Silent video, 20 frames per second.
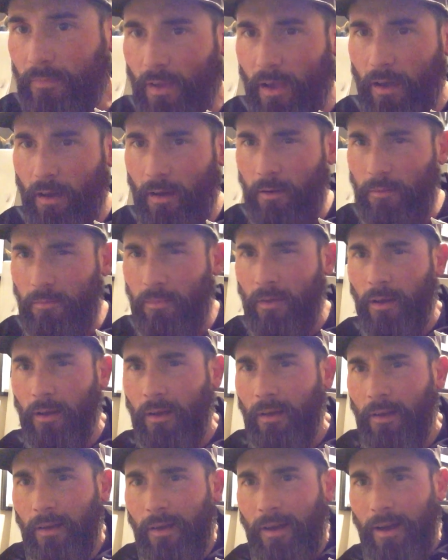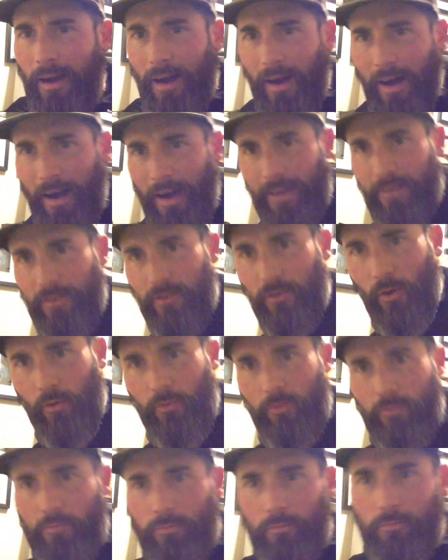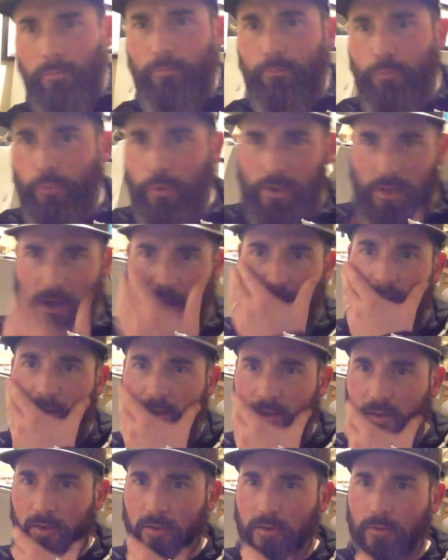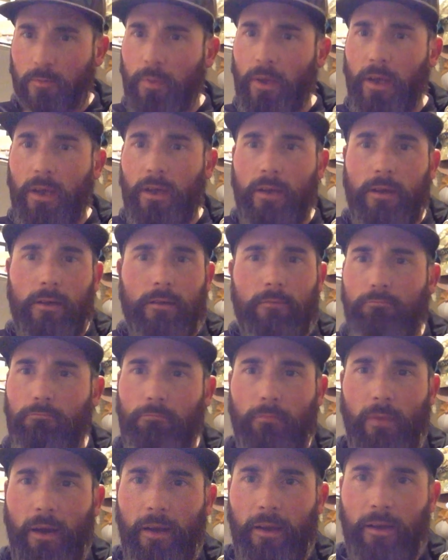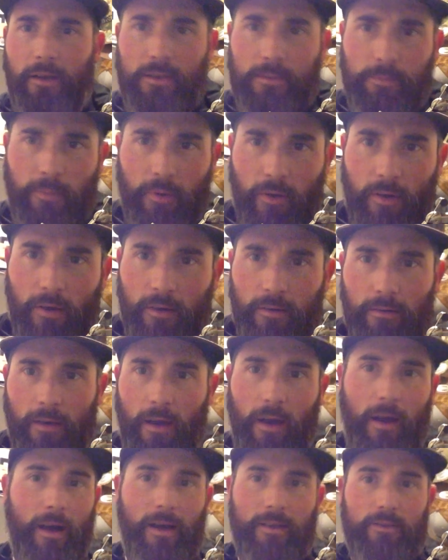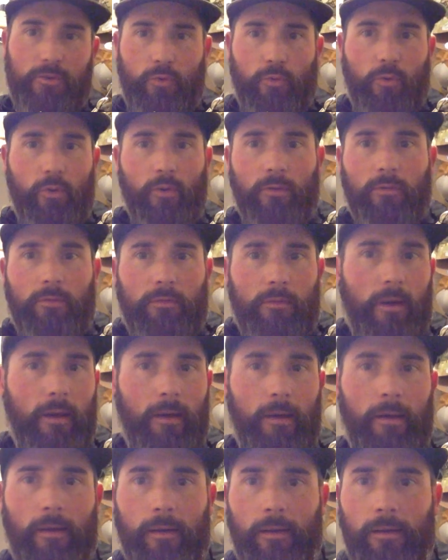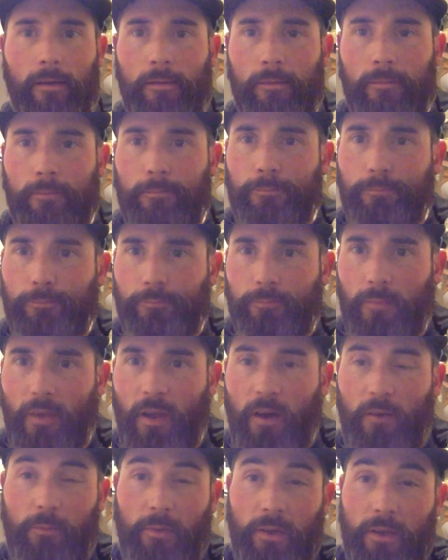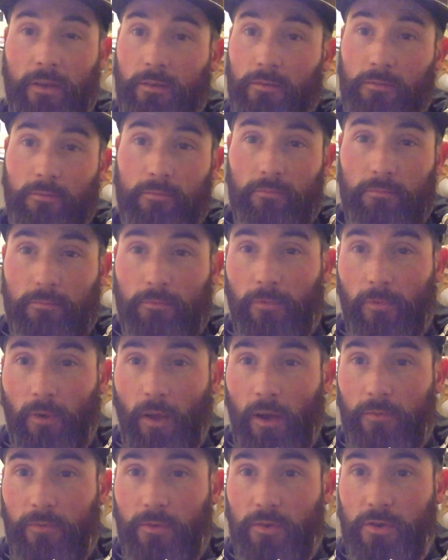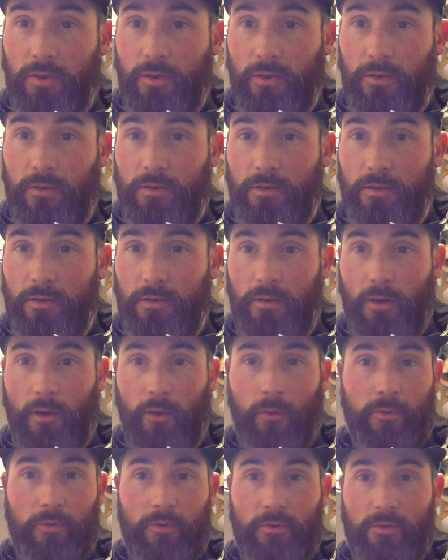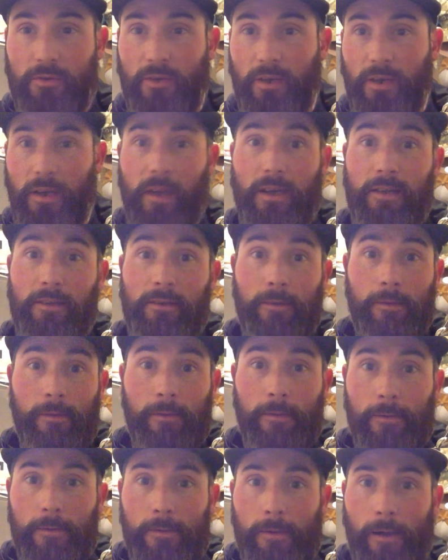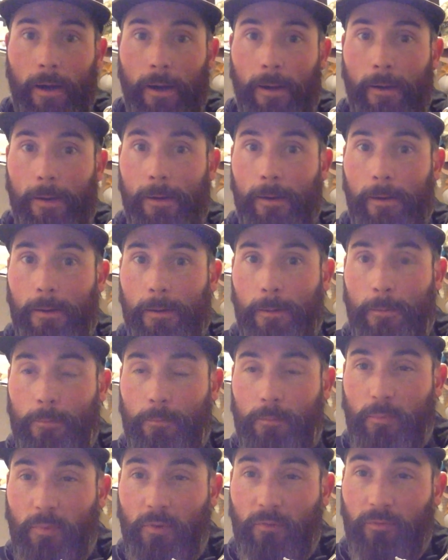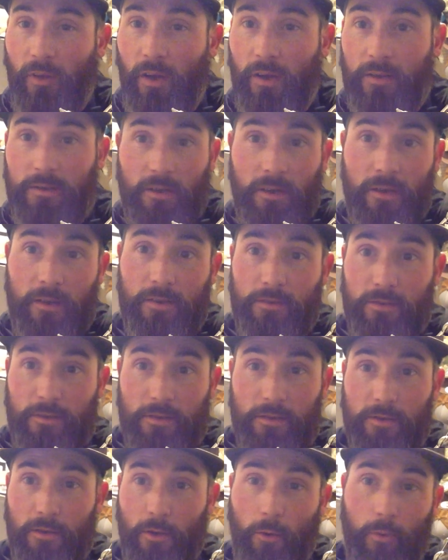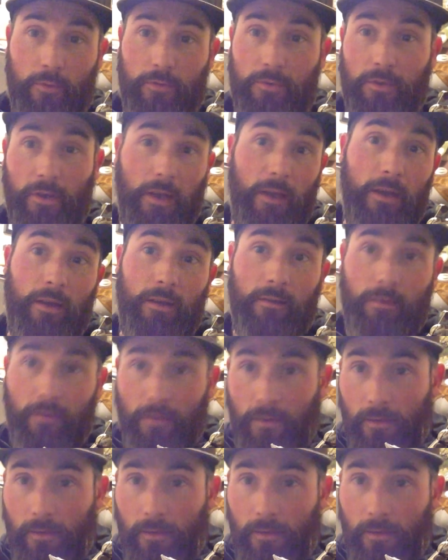Um, I don't protest to be an expert at all. I've been fly fishing since I was a kid. Been fly tying since I was a kid.